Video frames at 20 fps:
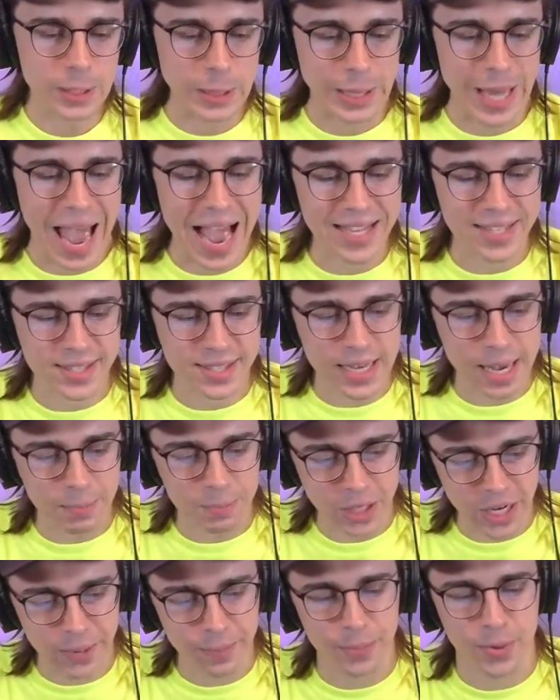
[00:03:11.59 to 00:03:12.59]
last
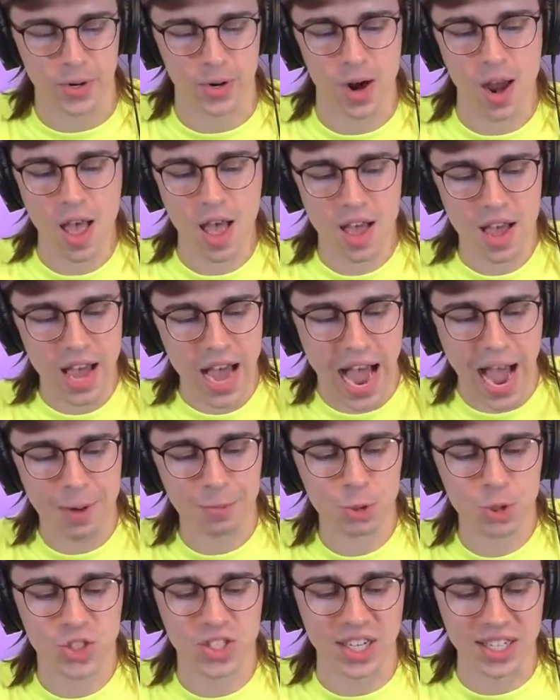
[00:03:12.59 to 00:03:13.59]
September, I
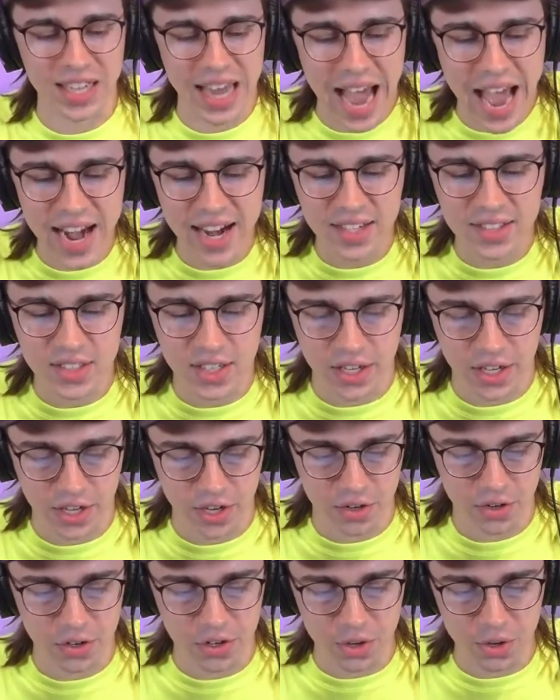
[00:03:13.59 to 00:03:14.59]
was delighted to
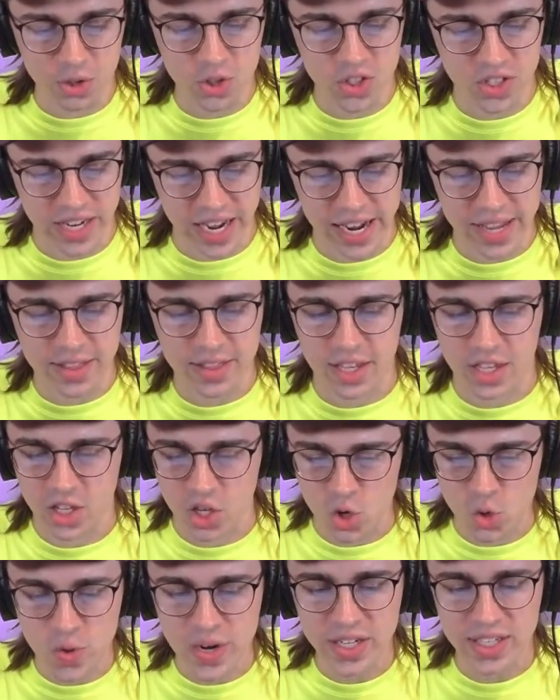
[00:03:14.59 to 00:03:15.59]
hear you state that
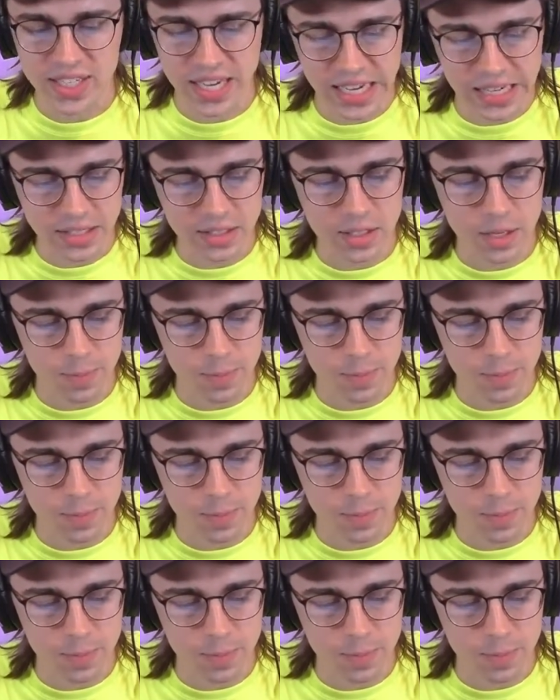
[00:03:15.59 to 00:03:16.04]
you intend